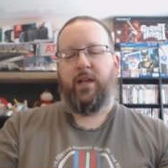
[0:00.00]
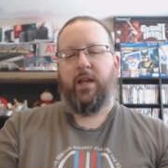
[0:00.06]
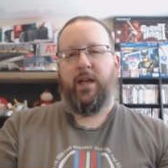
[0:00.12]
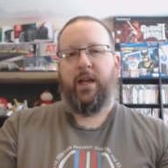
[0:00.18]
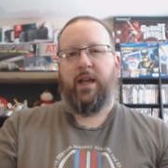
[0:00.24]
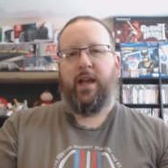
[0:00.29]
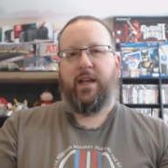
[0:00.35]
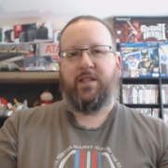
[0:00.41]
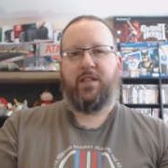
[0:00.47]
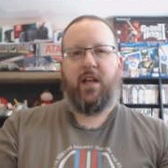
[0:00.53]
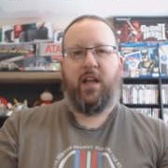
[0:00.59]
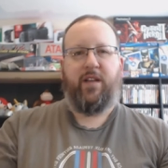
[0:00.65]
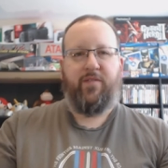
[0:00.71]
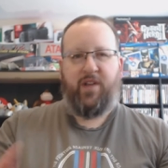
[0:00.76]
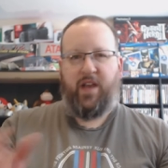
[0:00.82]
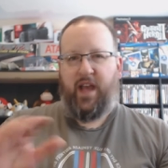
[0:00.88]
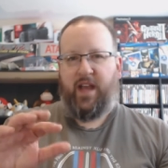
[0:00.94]
as kind of
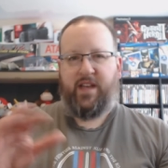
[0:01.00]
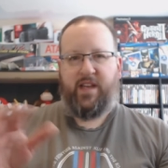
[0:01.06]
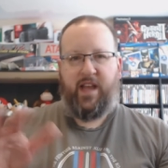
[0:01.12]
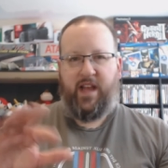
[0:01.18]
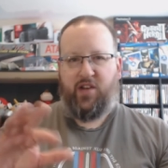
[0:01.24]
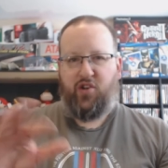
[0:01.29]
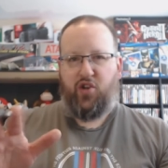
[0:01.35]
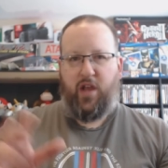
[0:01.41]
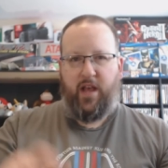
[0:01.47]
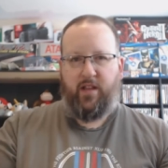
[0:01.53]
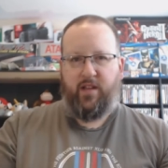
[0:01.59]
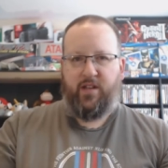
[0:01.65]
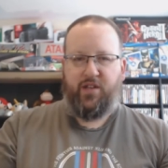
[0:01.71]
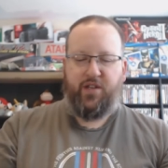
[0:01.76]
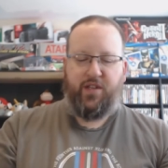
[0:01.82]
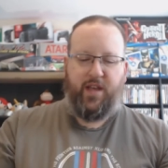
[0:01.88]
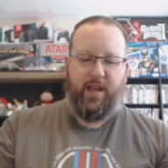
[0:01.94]
a head to head
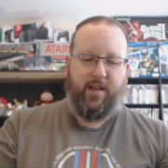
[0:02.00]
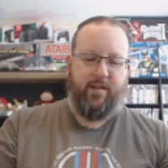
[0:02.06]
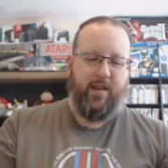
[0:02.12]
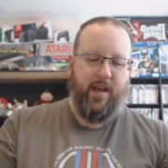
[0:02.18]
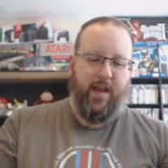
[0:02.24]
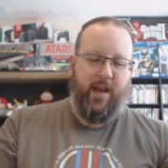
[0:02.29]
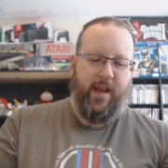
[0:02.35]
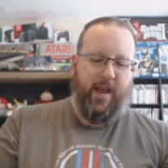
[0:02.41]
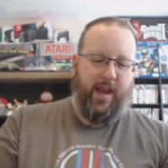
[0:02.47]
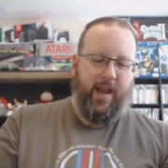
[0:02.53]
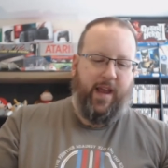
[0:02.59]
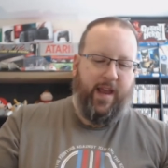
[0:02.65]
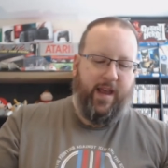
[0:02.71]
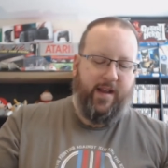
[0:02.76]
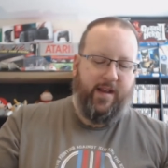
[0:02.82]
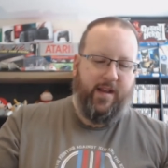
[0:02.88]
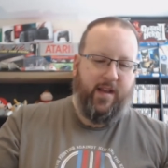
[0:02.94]
challenge thing.
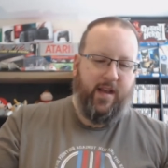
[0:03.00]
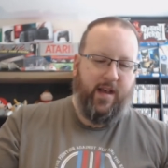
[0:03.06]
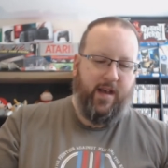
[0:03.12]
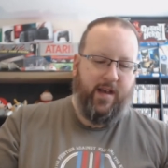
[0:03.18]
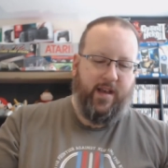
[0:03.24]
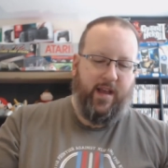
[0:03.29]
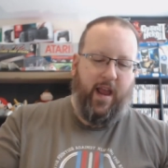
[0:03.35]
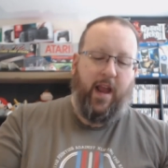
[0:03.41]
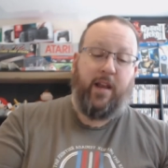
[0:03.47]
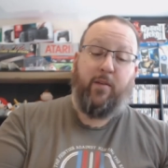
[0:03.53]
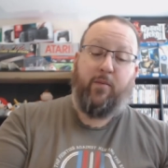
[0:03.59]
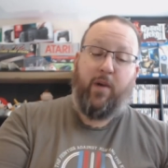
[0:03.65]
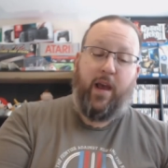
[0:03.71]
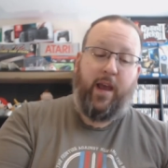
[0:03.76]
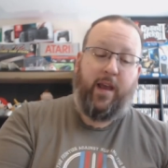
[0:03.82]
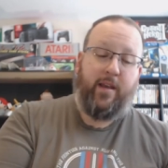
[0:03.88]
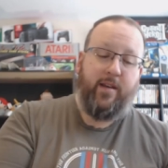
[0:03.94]
And uh,
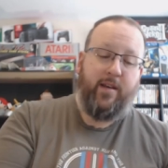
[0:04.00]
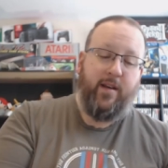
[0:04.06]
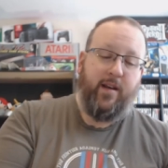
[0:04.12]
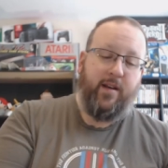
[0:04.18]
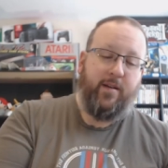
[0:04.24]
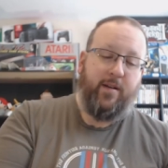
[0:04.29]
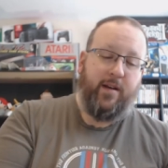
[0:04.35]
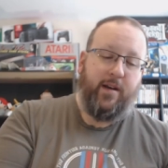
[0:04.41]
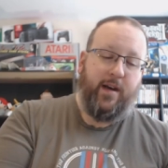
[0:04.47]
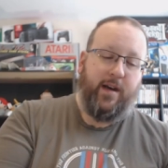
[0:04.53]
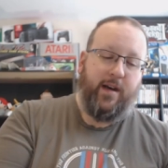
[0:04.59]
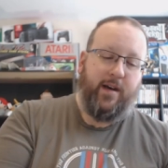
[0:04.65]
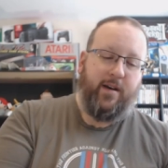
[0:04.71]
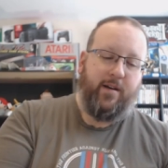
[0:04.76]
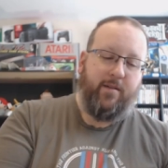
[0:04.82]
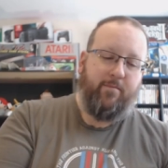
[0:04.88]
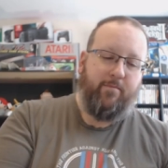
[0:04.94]
anyway,
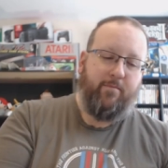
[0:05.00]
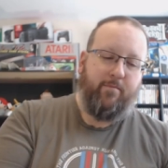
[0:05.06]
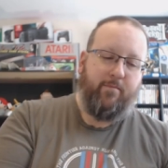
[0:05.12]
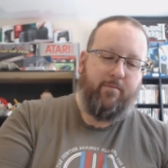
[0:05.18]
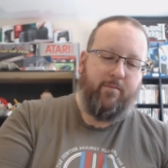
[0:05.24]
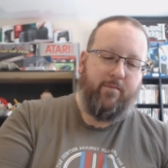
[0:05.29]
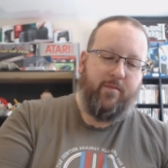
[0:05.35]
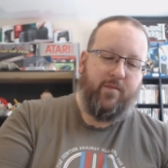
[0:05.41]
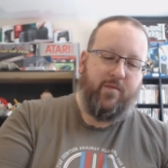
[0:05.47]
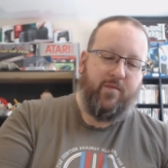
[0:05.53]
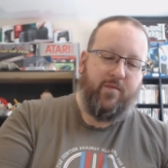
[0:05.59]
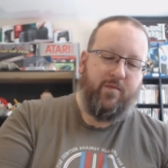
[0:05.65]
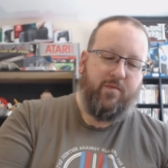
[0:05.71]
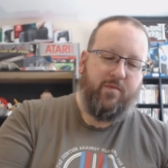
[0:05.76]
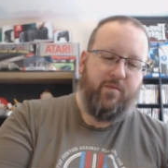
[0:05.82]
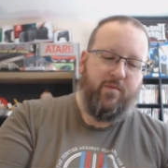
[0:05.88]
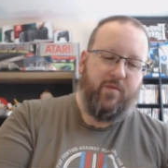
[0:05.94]
um,
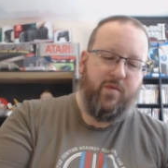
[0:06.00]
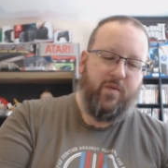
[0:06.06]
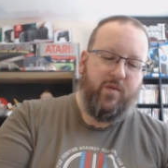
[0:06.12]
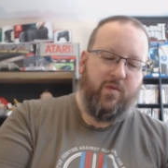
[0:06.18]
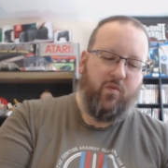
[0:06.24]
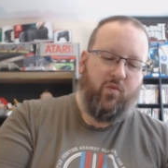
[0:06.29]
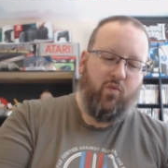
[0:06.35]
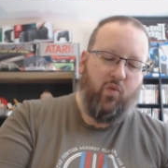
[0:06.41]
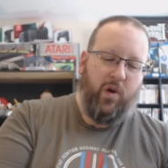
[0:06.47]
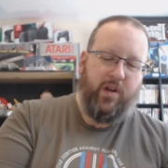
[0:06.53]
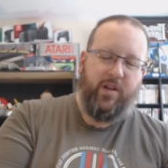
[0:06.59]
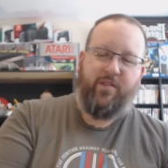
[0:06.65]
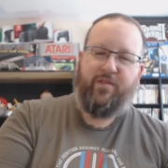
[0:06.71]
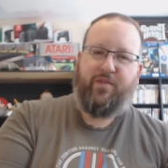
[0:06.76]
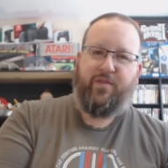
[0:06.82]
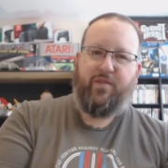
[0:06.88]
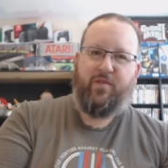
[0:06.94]
one
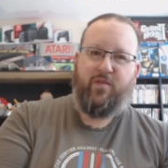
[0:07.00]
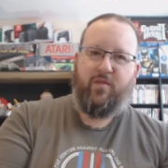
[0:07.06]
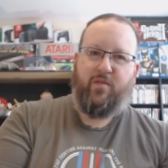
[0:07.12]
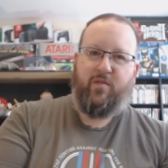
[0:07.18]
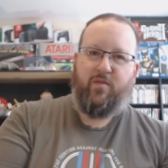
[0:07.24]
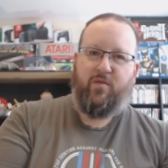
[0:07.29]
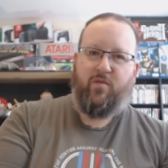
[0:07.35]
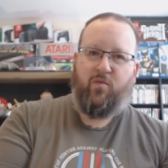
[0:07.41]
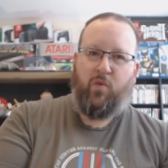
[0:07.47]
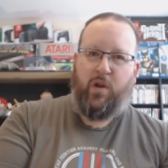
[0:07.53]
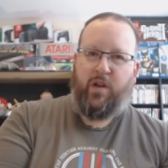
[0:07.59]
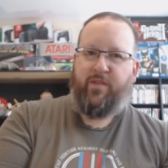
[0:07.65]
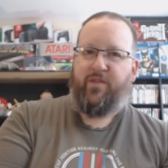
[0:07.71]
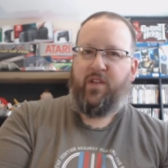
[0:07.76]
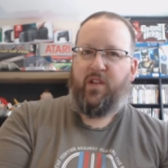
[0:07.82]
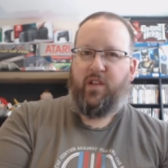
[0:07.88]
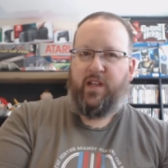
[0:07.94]
of one of
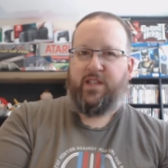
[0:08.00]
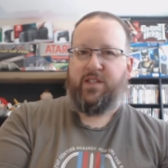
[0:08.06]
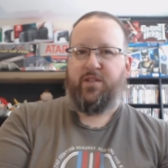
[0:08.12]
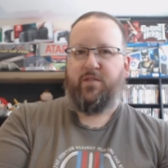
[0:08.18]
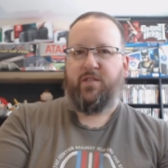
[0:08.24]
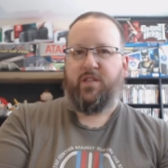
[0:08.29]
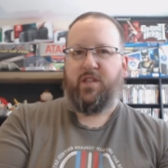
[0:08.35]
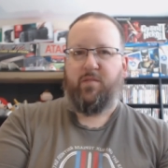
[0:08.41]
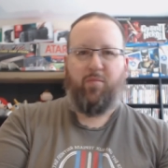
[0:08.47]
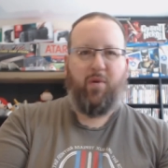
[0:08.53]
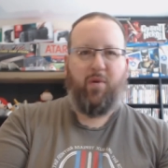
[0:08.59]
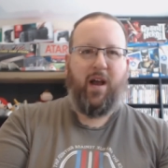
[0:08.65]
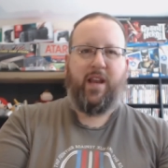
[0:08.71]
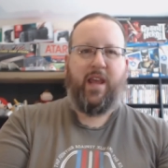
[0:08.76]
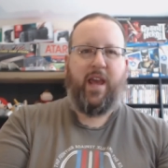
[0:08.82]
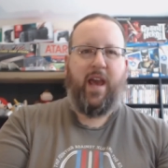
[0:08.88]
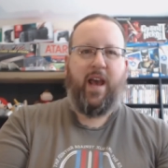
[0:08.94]
the listeners of the
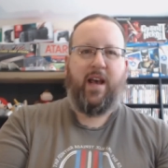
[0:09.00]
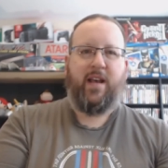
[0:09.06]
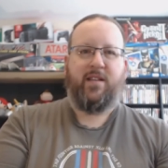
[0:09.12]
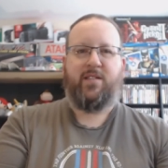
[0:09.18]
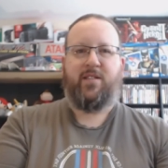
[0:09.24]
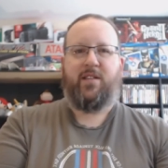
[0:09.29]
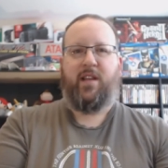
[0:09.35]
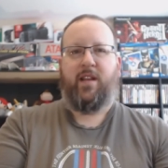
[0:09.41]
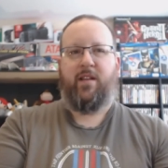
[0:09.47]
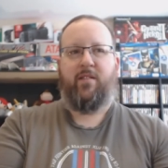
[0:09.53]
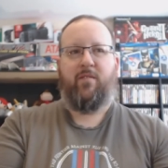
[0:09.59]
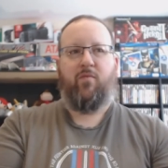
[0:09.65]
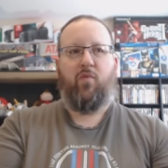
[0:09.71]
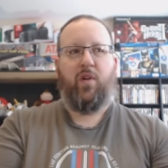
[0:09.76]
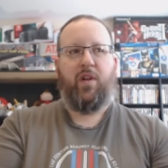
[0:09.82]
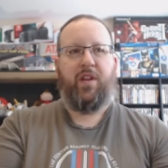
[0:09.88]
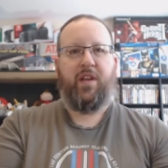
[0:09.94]
podcast and
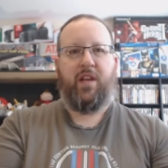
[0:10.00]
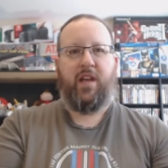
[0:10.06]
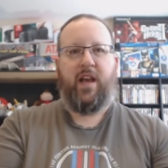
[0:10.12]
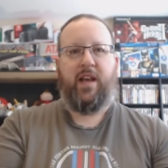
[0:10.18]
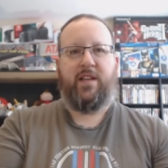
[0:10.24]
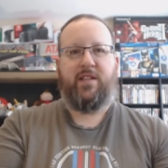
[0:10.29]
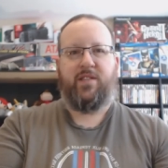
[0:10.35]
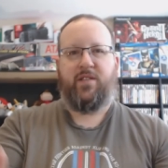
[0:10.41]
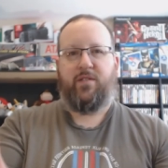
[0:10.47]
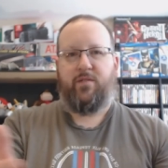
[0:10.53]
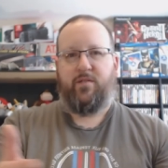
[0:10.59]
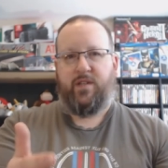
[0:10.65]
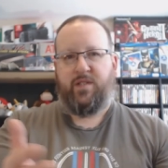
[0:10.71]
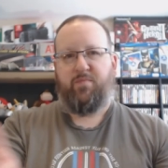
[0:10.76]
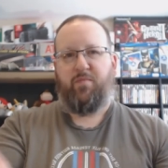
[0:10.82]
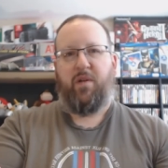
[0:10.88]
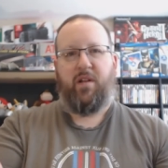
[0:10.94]
one of the guys who has
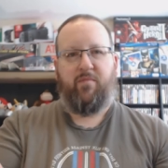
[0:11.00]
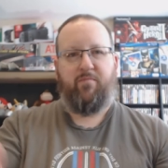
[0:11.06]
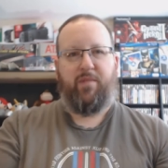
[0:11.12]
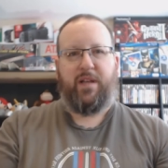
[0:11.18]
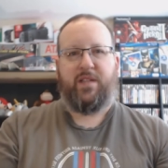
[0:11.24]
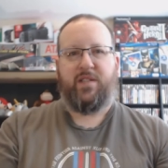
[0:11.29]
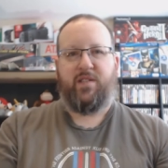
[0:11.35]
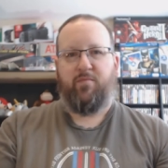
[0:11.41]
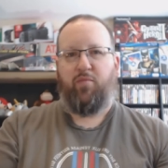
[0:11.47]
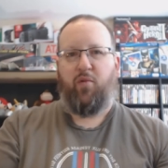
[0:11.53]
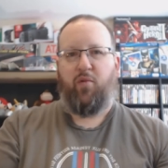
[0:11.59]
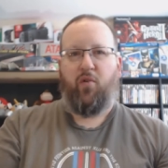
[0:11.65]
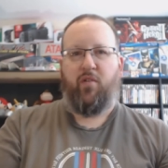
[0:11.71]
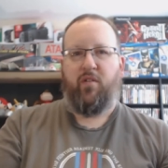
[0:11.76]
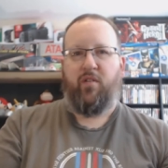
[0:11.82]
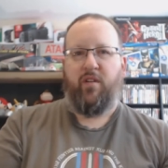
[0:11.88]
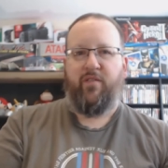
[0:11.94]
been a big
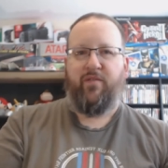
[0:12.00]
supporter of